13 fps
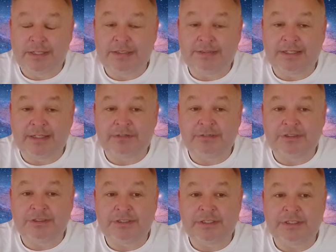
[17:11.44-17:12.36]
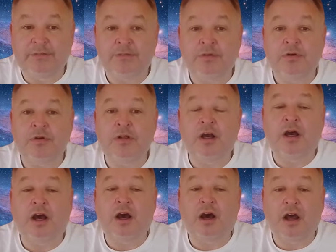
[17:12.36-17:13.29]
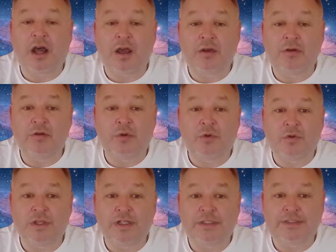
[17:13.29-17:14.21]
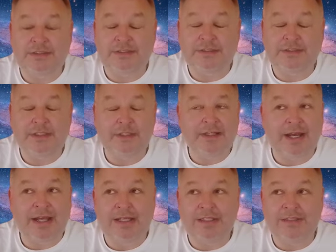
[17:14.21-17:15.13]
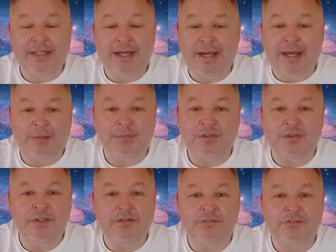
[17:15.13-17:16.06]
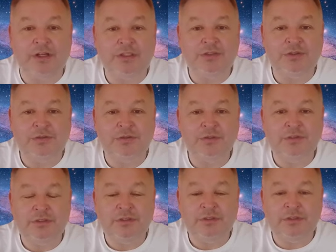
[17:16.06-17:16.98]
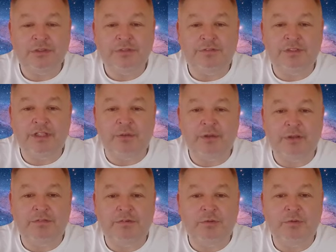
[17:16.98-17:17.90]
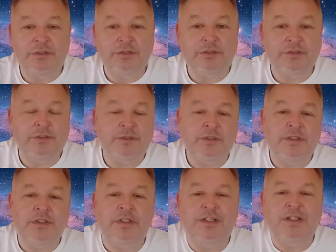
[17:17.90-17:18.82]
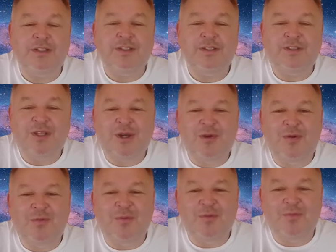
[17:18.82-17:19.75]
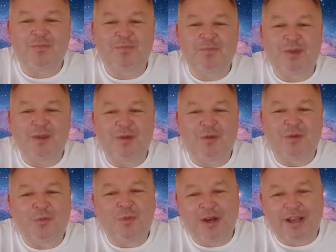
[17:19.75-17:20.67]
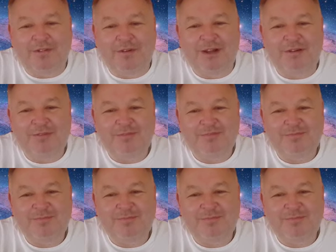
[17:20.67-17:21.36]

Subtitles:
integrity, our own authenticity. That is absolutely vital for going forward. So, whatever